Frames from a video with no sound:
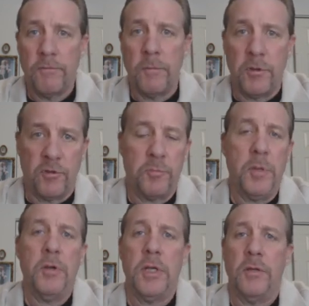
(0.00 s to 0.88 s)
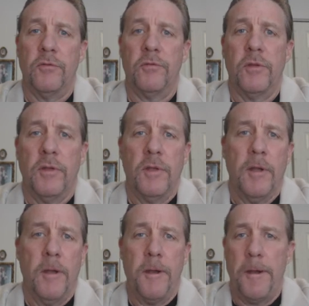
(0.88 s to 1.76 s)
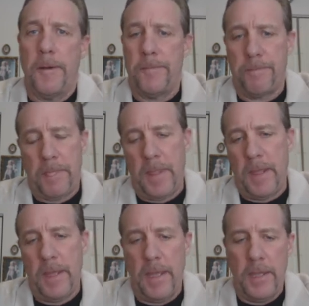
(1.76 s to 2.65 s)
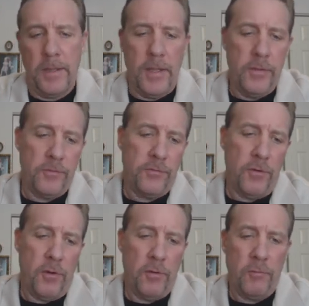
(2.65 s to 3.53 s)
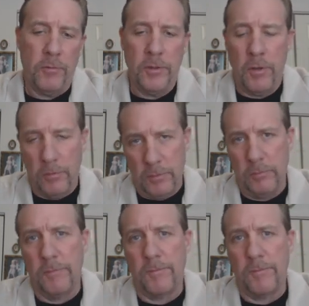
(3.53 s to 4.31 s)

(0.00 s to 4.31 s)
from experience. And so,